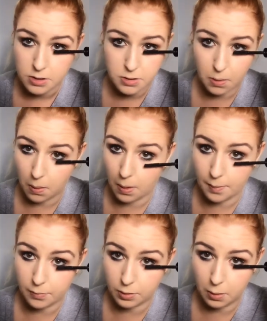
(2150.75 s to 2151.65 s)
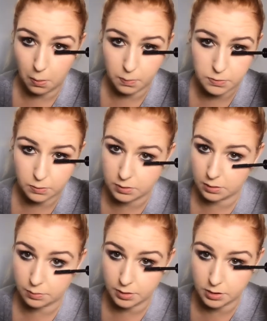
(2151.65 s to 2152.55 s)
So I'm really hopeful, so
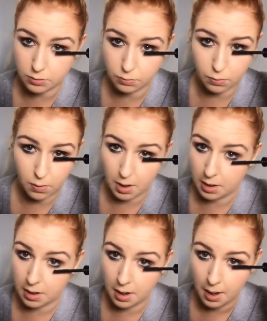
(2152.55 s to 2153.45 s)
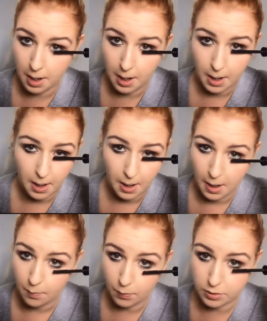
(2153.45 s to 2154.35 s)
because I don't want it to ruin
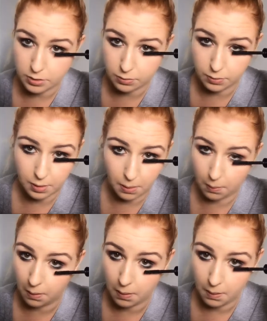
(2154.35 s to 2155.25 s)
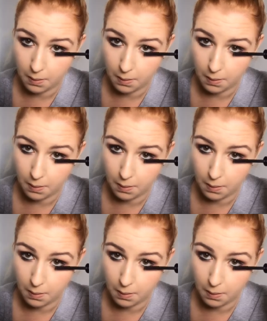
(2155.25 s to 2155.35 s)
my tutorial.